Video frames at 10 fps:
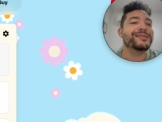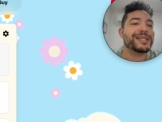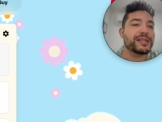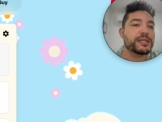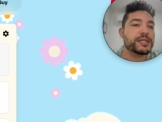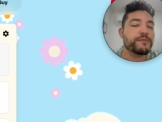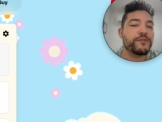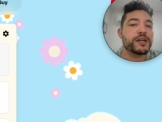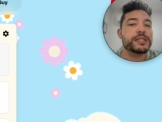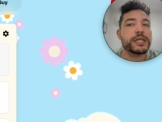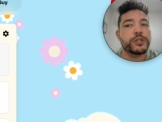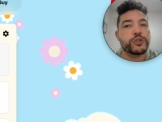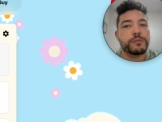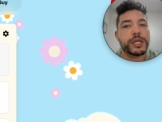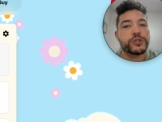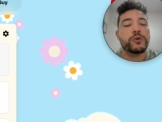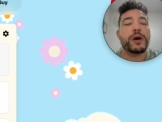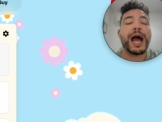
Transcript: sending some funds into Mantle.